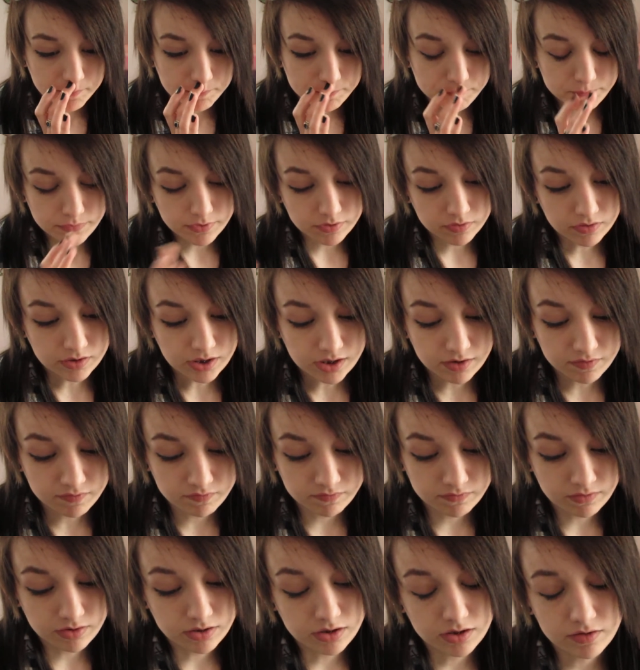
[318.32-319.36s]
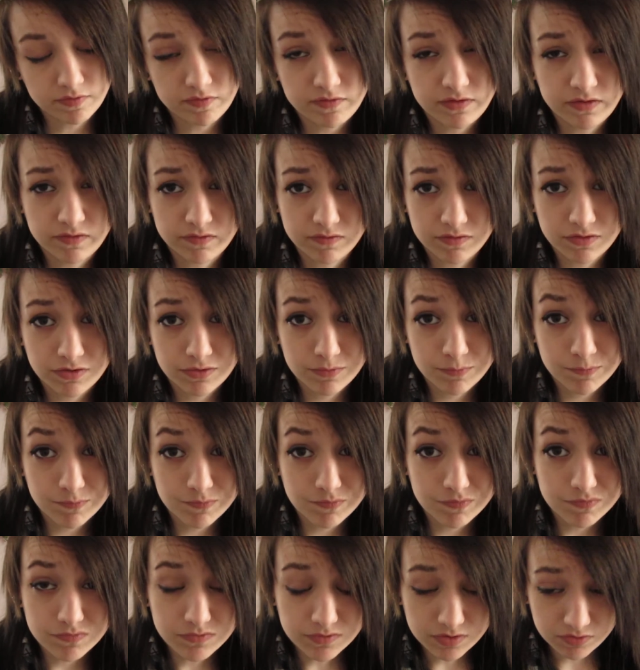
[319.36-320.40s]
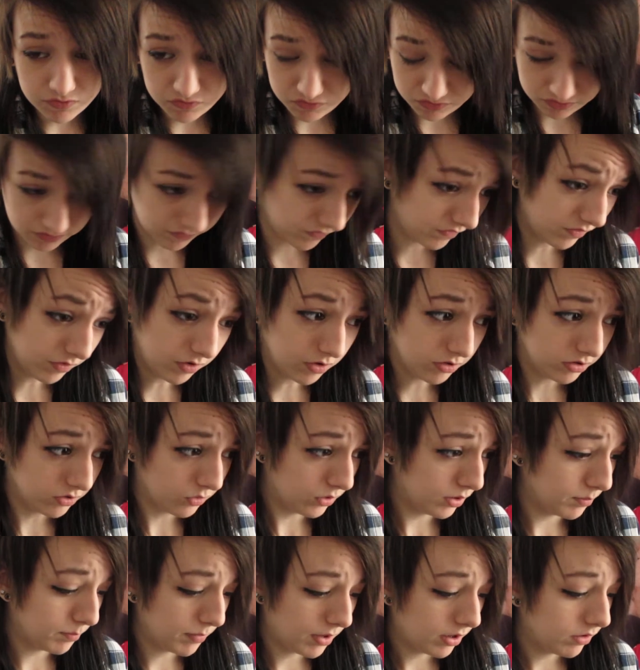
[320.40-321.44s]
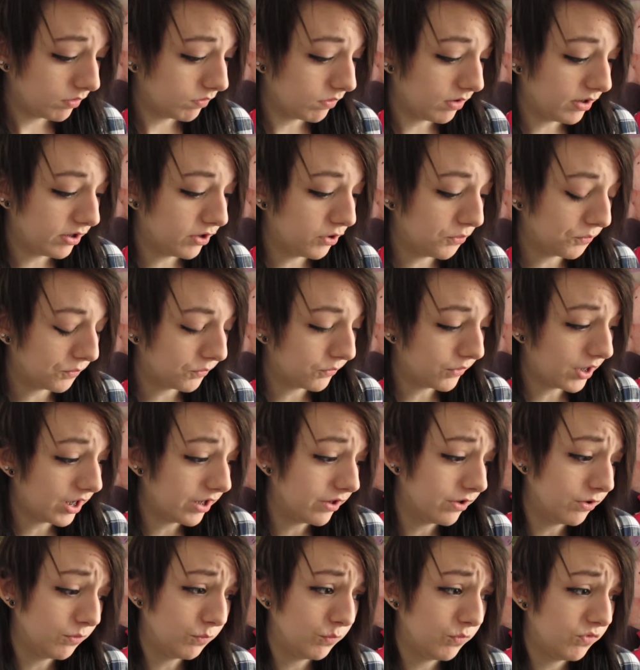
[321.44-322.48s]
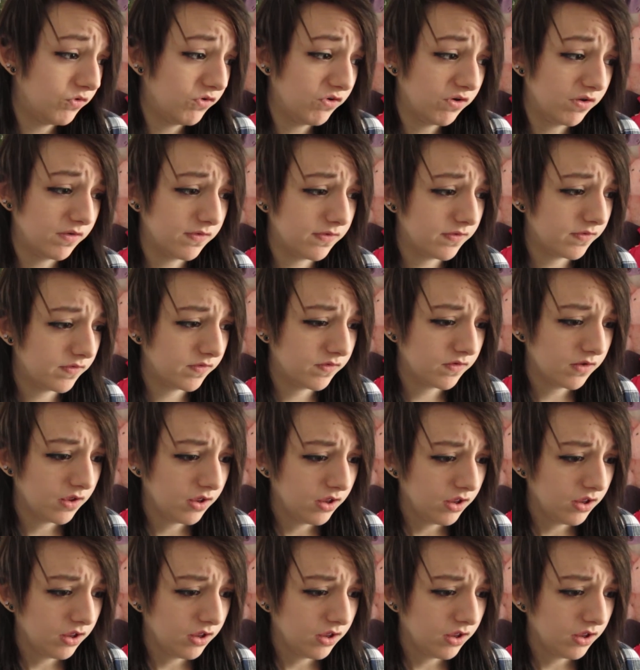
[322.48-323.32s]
But like I said, it gets easier. It's just an ongoing battle. I know Rhode Island was just